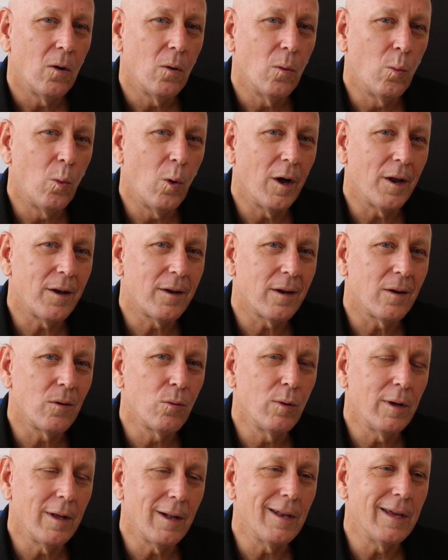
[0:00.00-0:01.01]
what
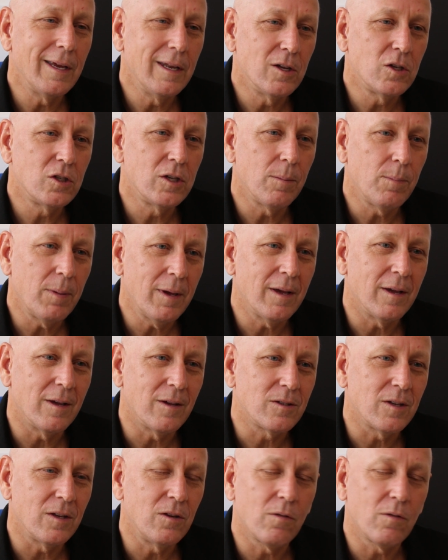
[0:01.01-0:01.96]
real leadership is.